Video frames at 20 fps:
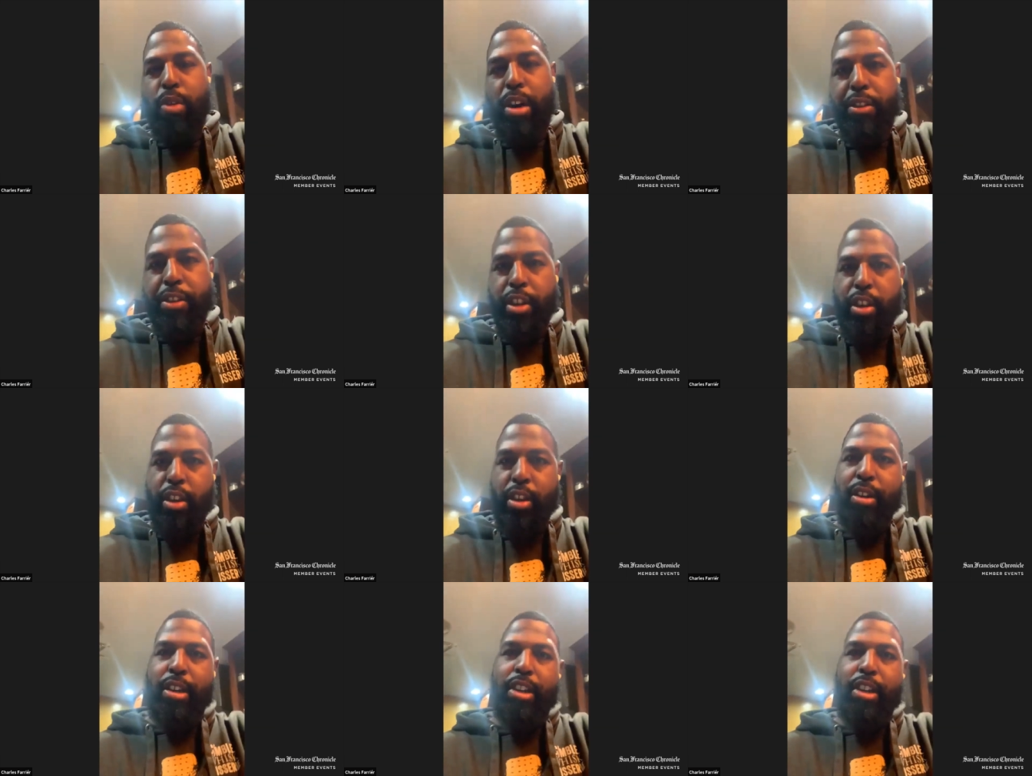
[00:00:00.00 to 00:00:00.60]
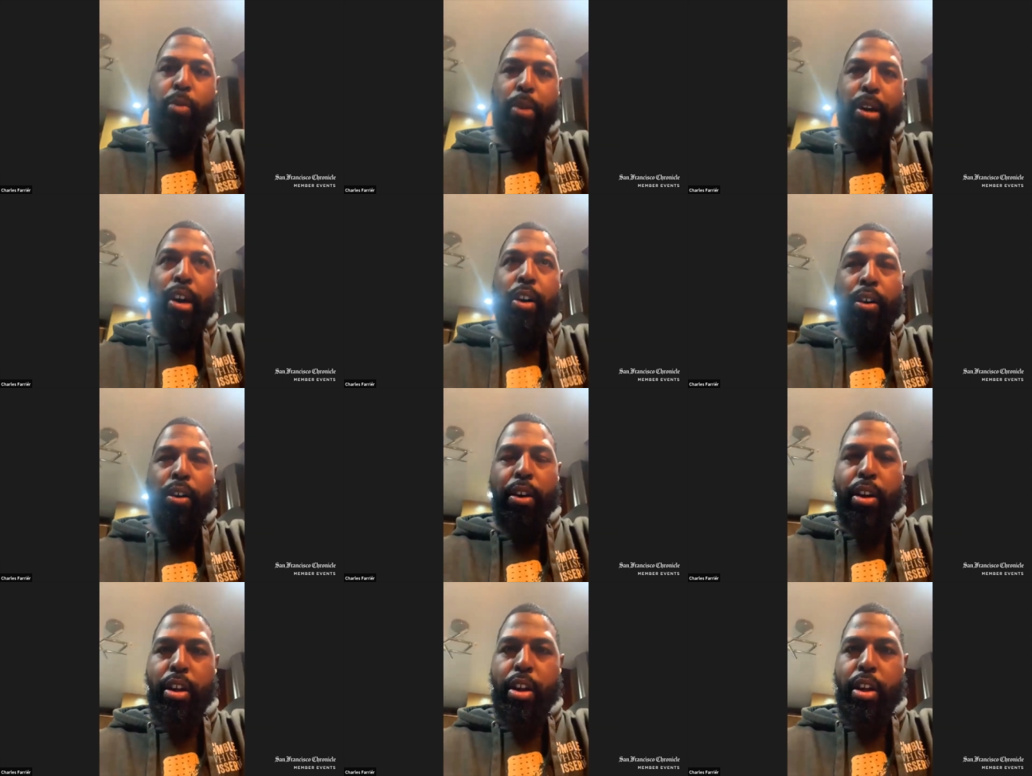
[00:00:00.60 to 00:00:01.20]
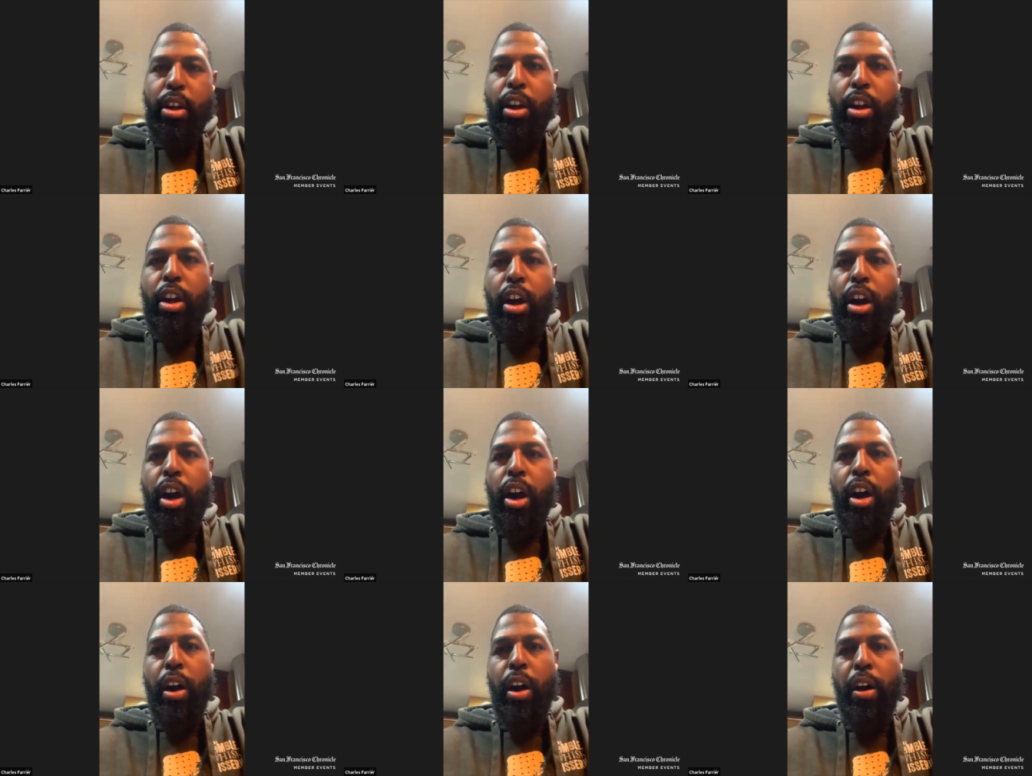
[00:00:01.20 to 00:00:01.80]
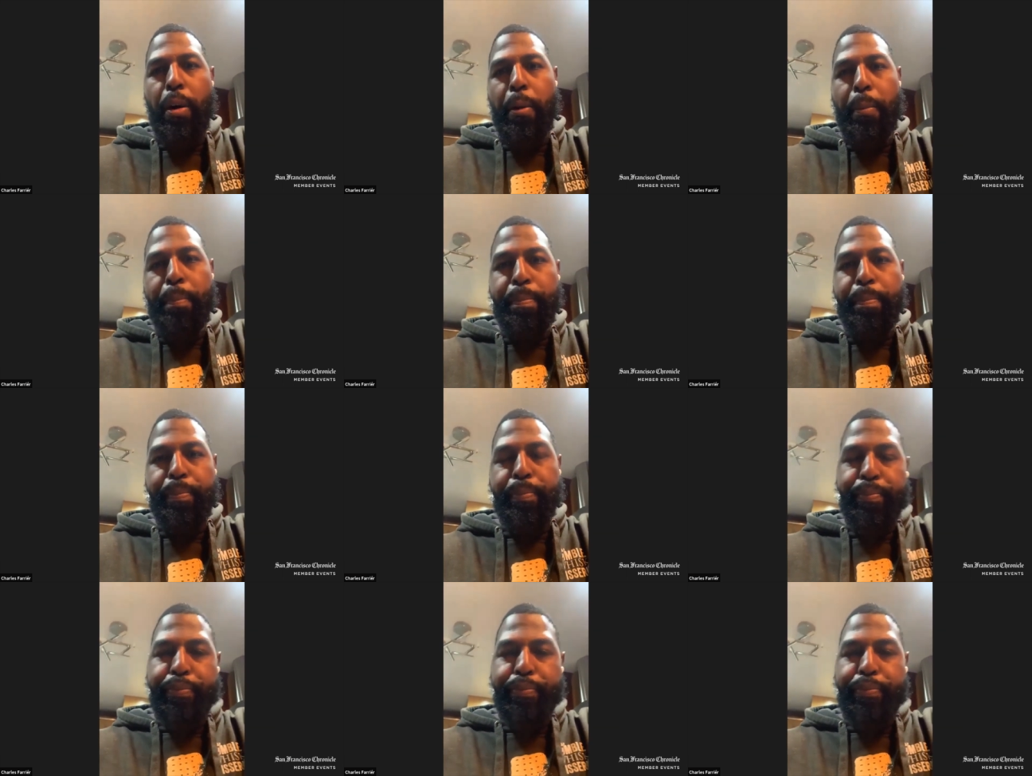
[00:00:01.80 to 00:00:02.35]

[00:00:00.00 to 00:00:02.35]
throughout the year as well. Um,